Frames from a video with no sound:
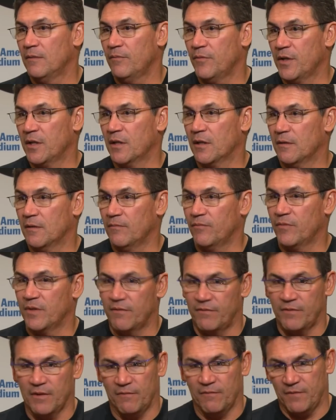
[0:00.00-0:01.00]
You know,
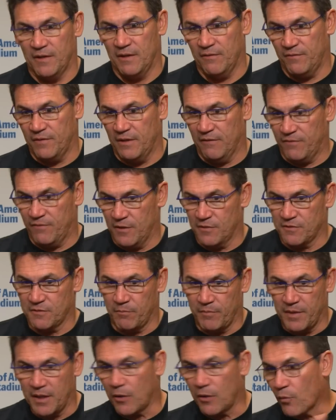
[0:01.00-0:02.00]
if, if, if, if there's a
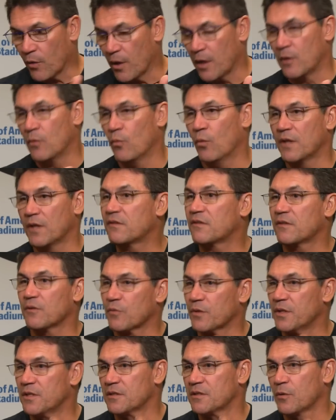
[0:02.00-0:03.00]
big run, what's the
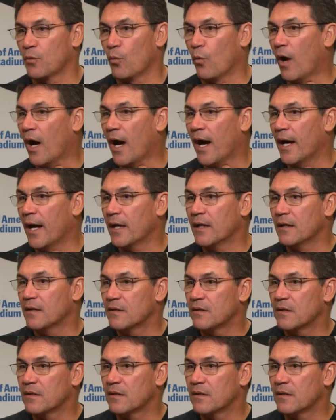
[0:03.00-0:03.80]
reason why?